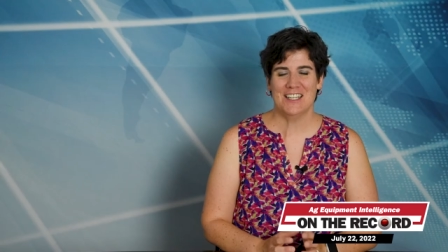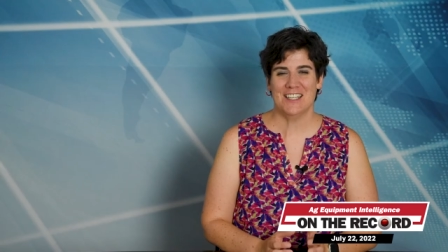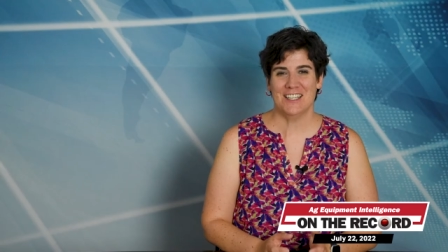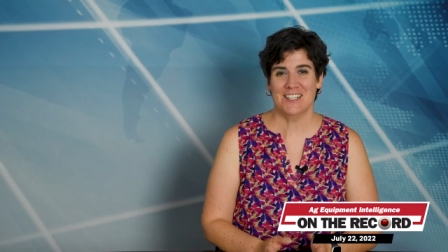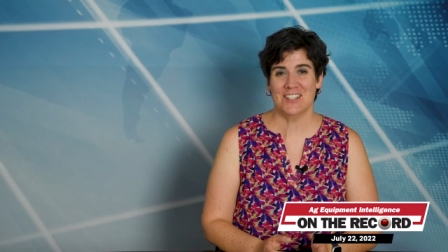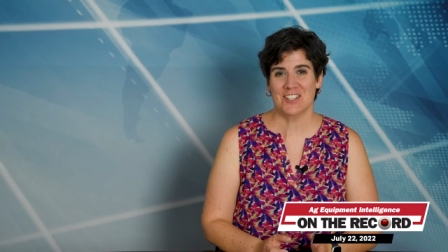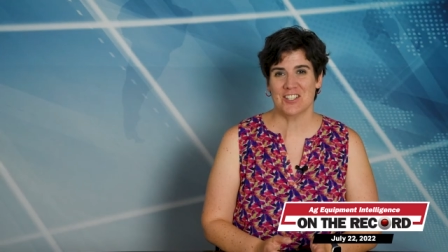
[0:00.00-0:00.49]

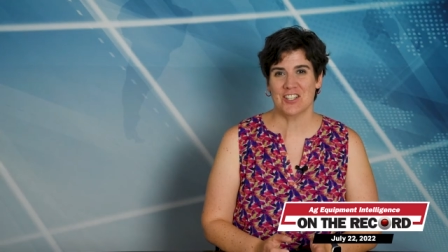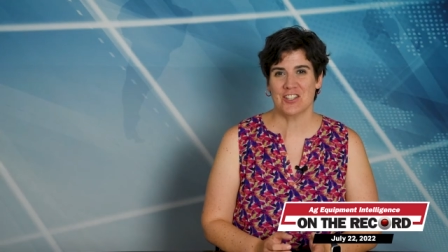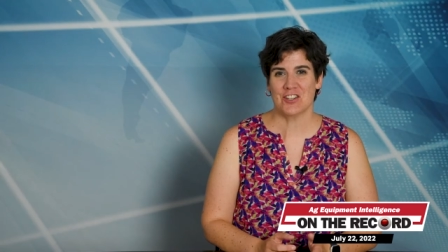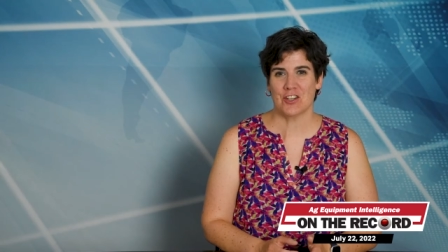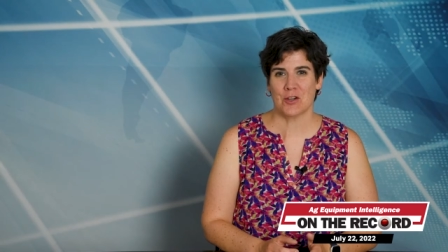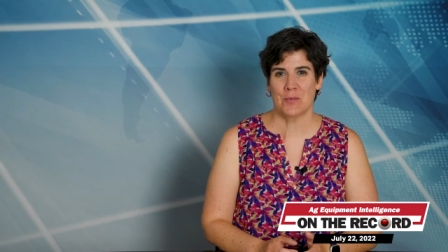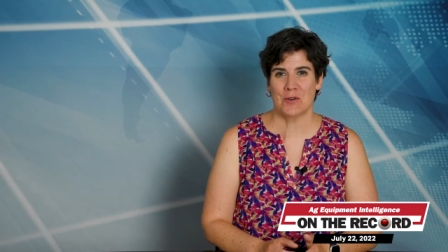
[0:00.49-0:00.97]
In addition to
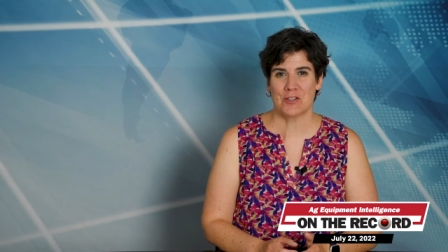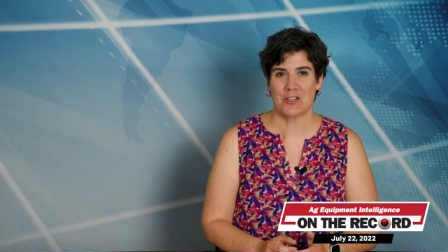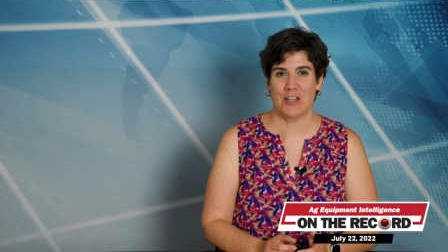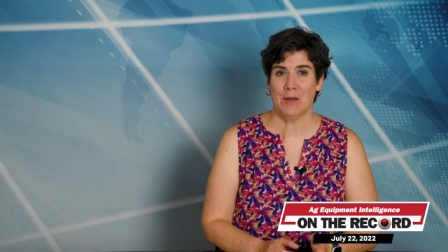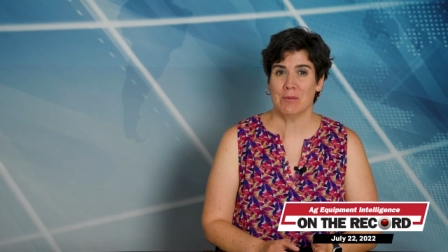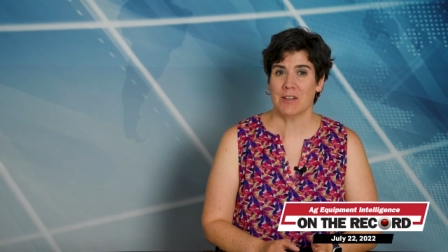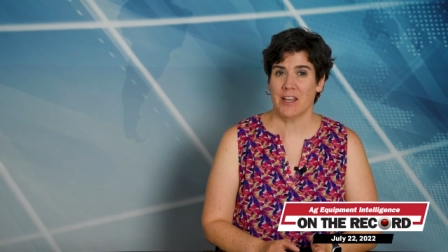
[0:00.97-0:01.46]
the commercial
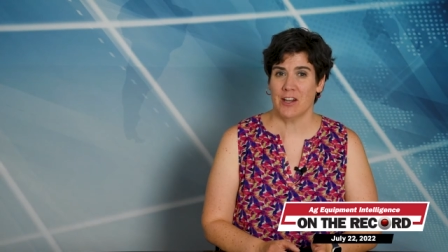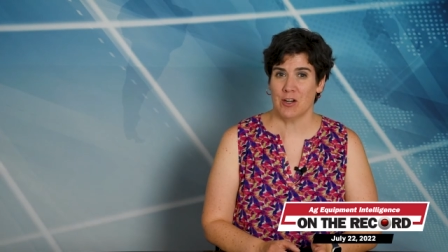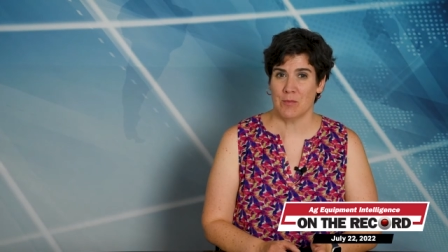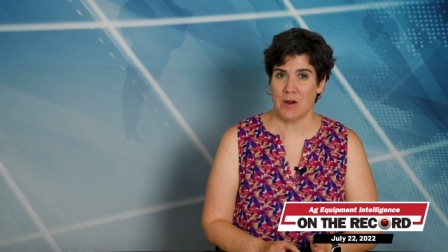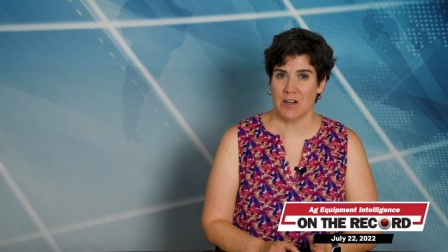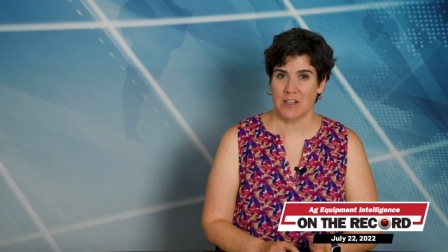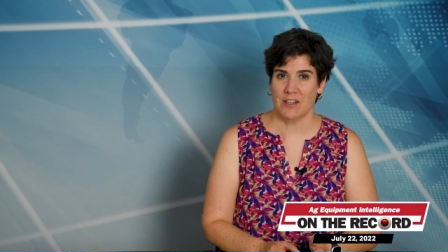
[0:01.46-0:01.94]
applicator
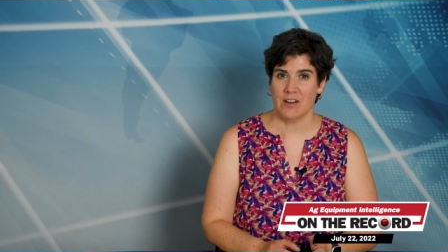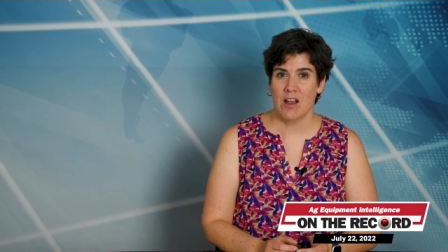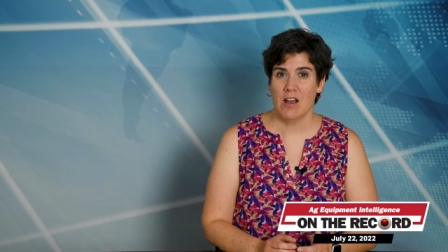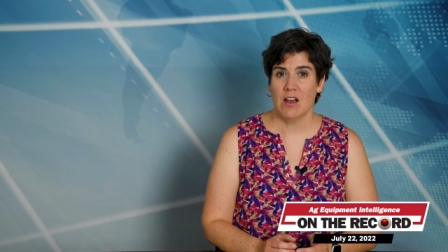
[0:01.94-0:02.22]
market,